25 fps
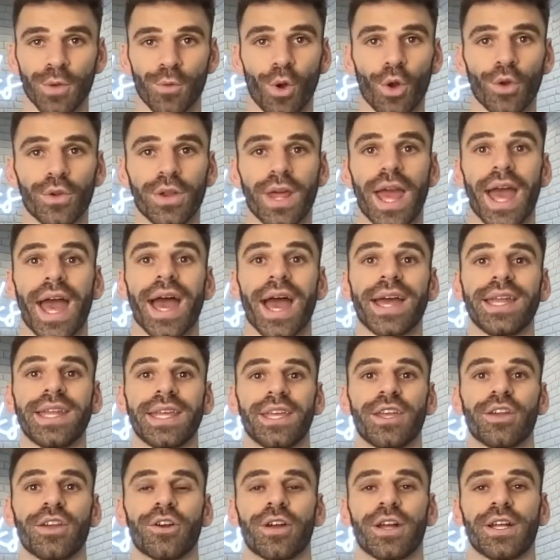road ahead
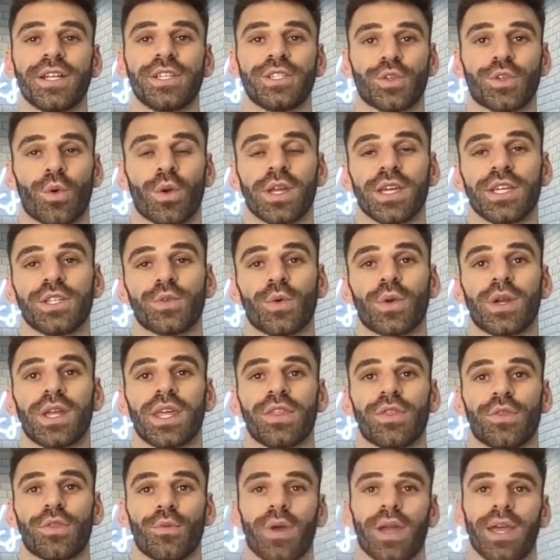here in
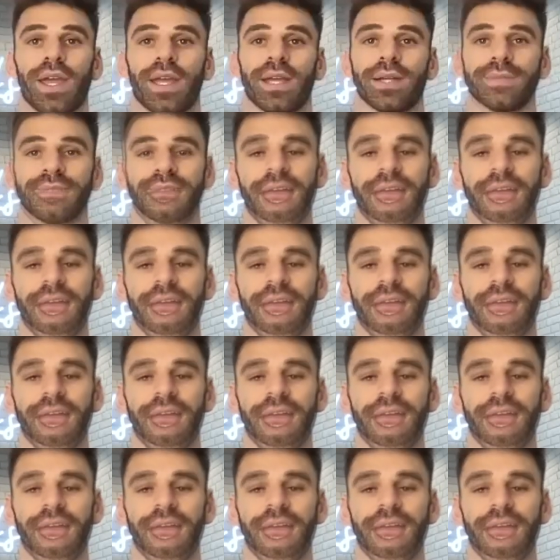2023.